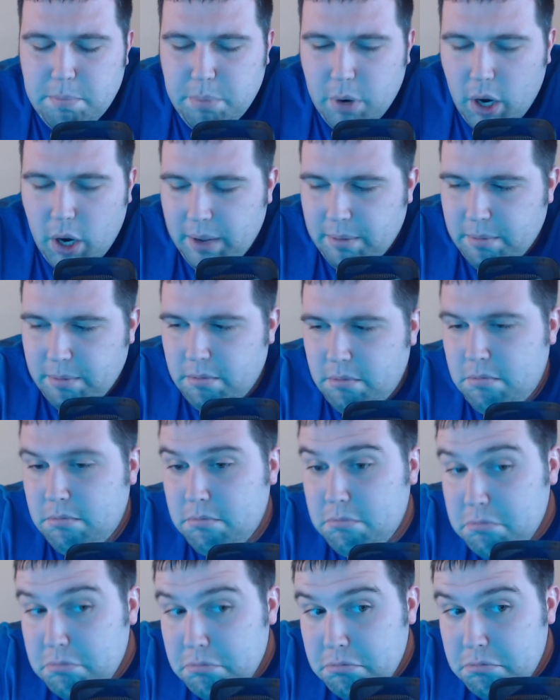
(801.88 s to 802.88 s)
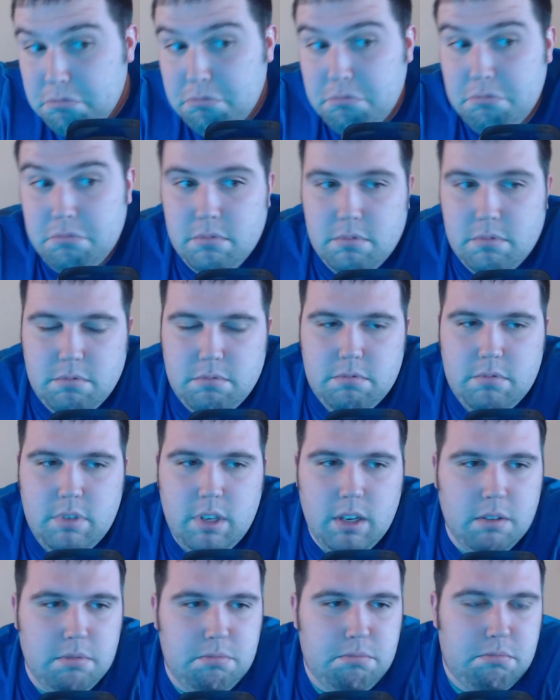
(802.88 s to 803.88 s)
But,
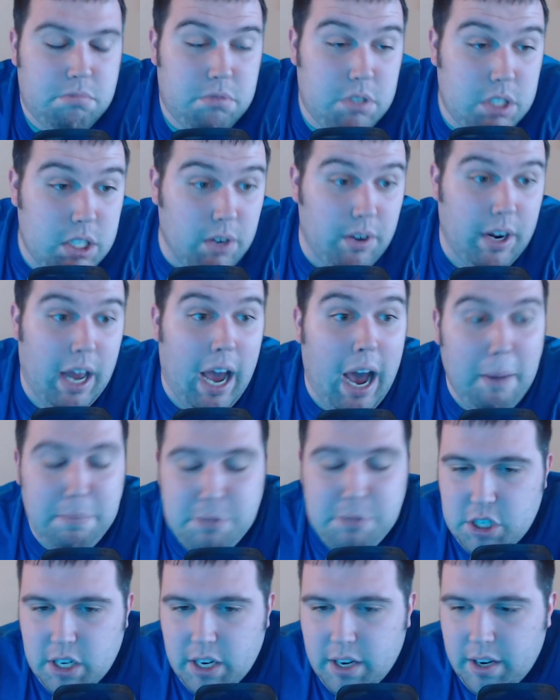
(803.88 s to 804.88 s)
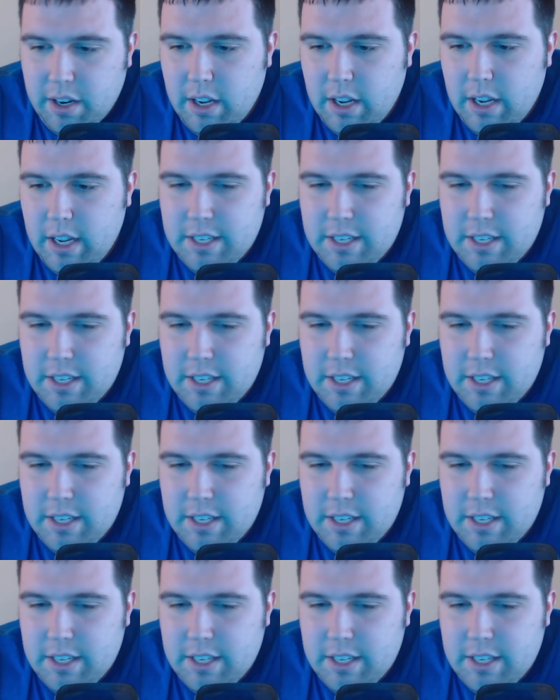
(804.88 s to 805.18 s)
you know, still an option.